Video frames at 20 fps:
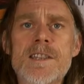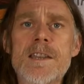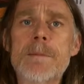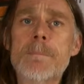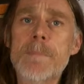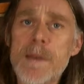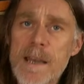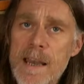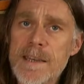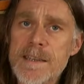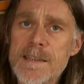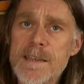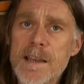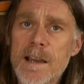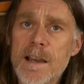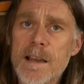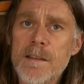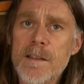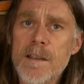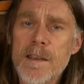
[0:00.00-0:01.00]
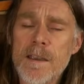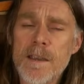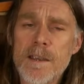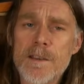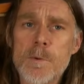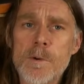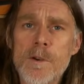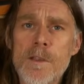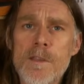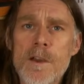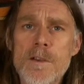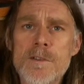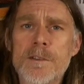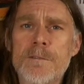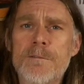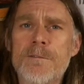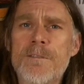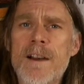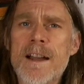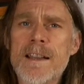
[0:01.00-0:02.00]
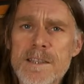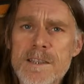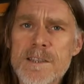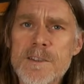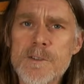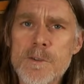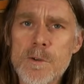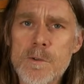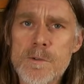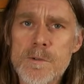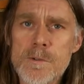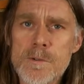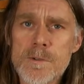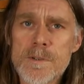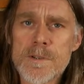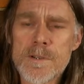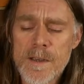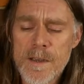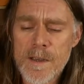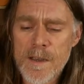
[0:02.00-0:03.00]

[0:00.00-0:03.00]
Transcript: simulator is one of those advanced tools